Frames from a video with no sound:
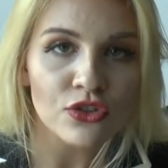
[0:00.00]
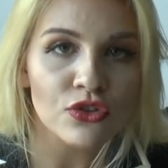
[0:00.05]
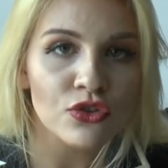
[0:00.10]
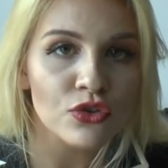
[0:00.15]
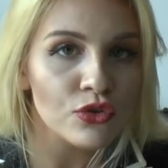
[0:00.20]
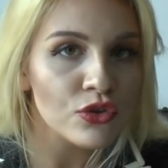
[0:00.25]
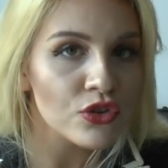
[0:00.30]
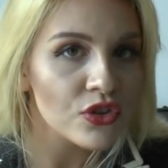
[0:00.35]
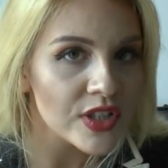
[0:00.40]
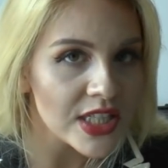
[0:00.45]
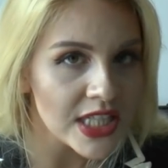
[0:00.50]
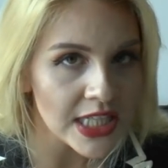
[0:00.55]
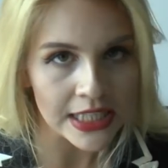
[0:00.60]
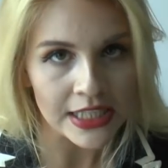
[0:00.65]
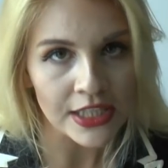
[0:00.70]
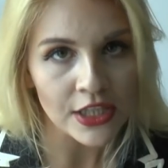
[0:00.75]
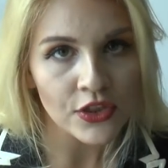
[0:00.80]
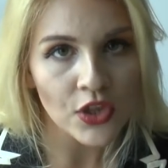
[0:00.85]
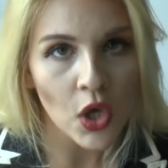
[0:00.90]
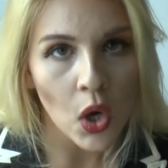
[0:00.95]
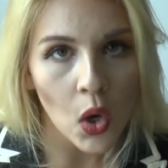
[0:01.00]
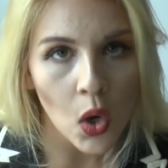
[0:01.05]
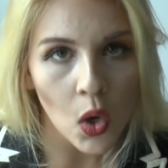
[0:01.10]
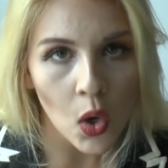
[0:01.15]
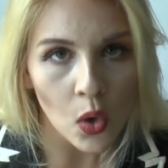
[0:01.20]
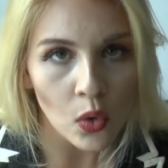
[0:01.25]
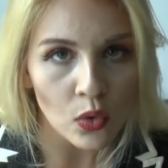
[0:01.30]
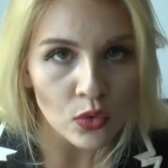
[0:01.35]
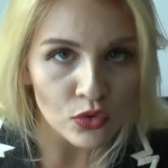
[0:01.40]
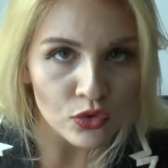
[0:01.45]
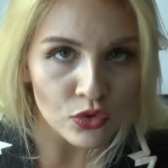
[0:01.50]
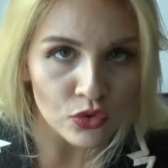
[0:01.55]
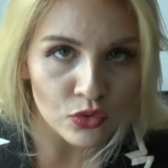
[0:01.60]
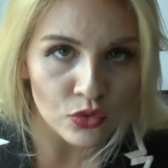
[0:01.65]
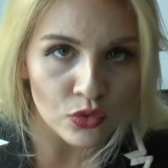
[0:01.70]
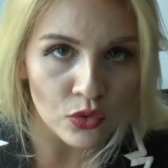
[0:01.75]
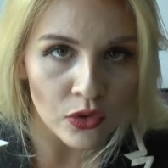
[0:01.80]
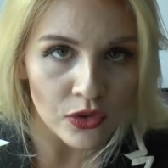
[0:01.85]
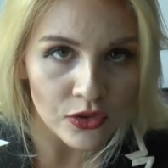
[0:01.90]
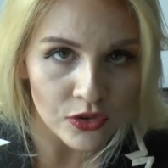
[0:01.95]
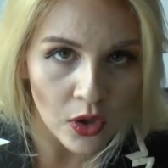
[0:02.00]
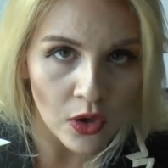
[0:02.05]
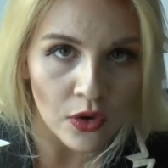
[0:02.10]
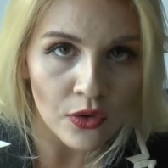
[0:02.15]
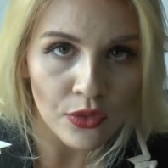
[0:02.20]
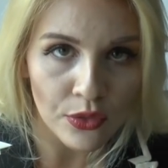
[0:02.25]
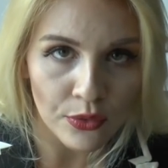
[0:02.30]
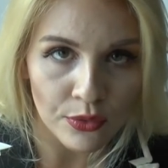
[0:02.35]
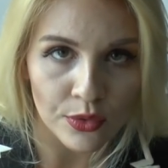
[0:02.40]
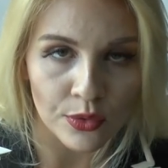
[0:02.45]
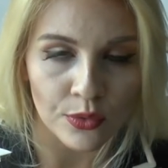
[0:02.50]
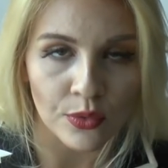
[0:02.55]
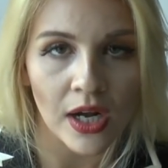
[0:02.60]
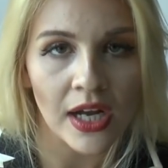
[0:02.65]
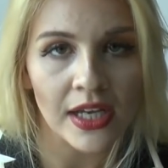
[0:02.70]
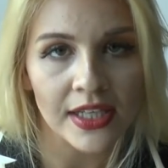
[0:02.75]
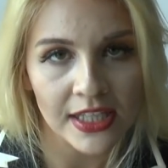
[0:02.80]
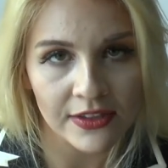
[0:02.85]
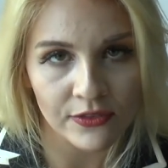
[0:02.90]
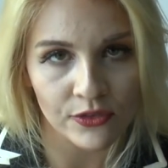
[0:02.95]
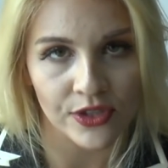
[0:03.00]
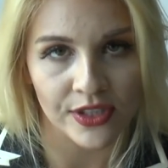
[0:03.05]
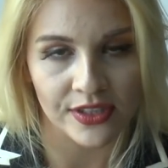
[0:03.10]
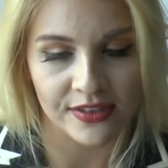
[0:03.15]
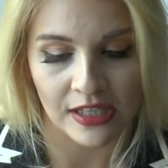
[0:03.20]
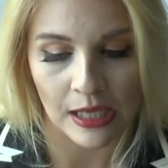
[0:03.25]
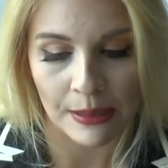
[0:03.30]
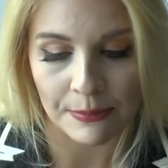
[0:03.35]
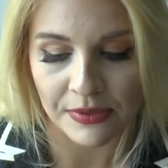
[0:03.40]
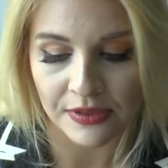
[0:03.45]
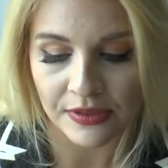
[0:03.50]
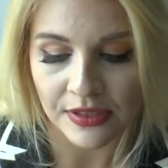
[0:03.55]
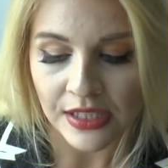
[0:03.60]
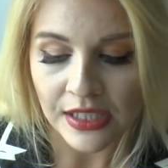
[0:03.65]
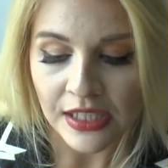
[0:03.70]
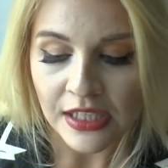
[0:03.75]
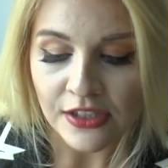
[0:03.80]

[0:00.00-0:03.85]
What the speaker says: to sing the whole song through. I give you an example.